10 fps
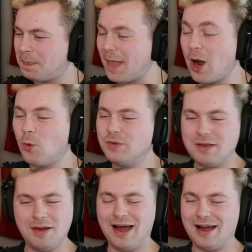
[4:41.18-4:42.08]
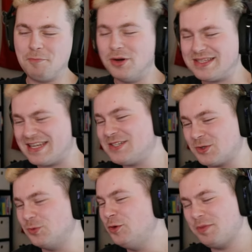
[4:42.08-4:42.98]
not only uh, puts his
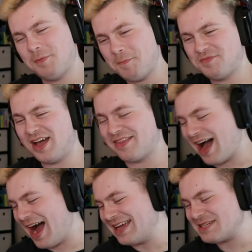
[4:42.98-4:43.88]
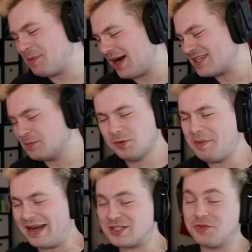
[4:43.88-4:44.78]
group on the highest possible
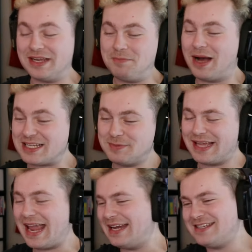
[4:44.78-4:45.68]
pedestal that he possibly can.